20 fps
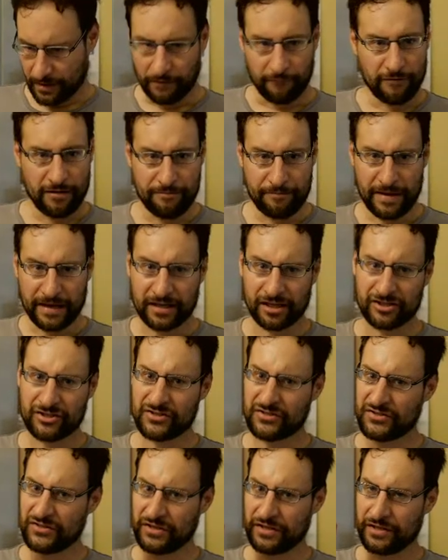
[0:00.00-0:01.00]
We
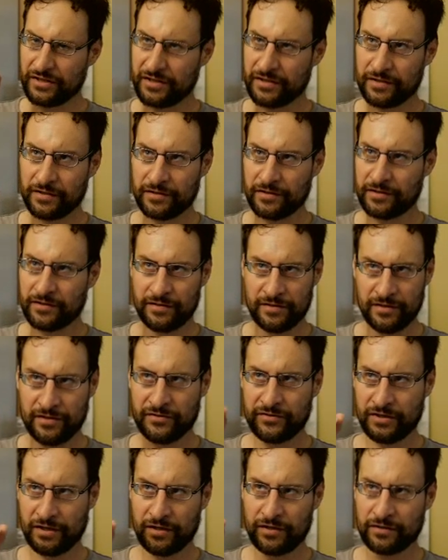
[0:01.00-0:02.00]
packaged the
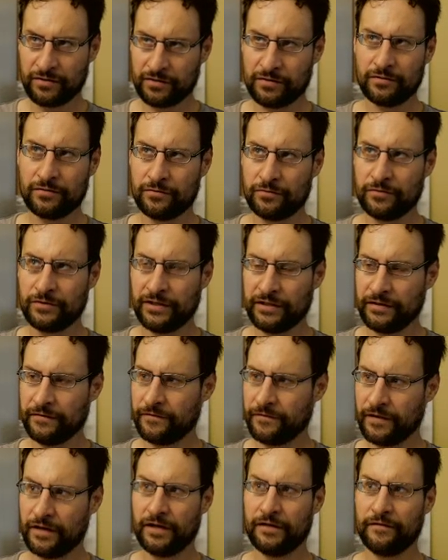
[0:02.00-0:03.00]
Nintendo
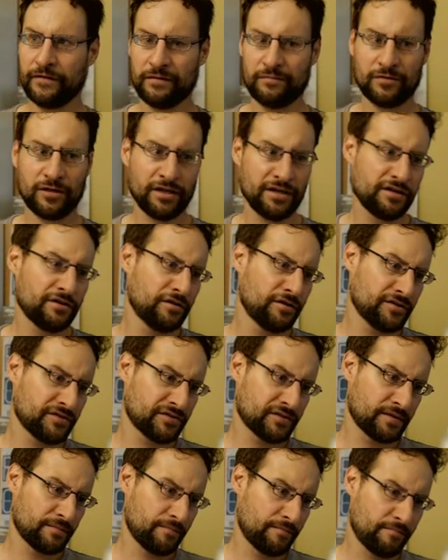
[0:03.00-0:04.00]
95 emulator
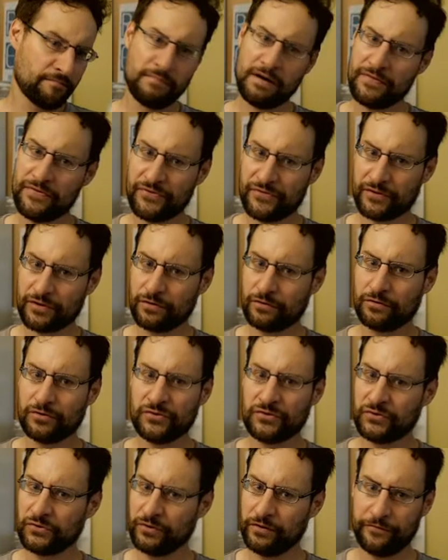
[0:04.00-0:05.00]
some months ago,
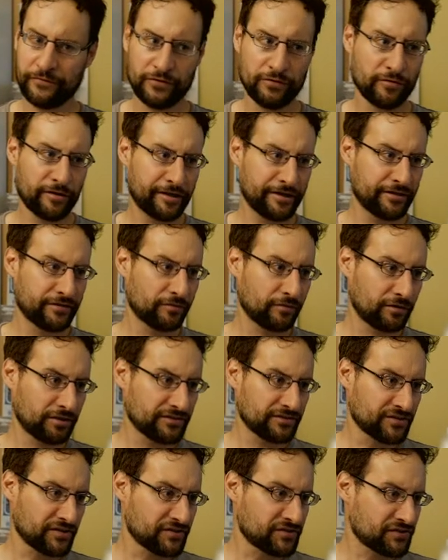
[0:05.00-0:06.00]
so if you are into
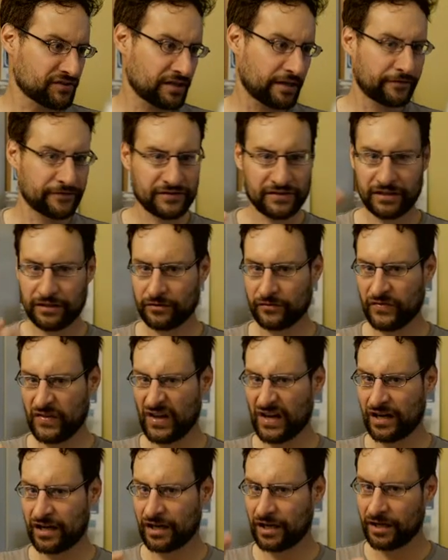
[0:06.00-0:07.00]
all this stuff,
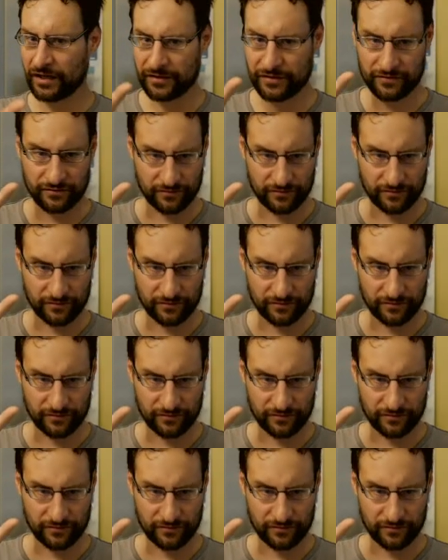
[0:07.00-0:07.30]
state-of-the-art,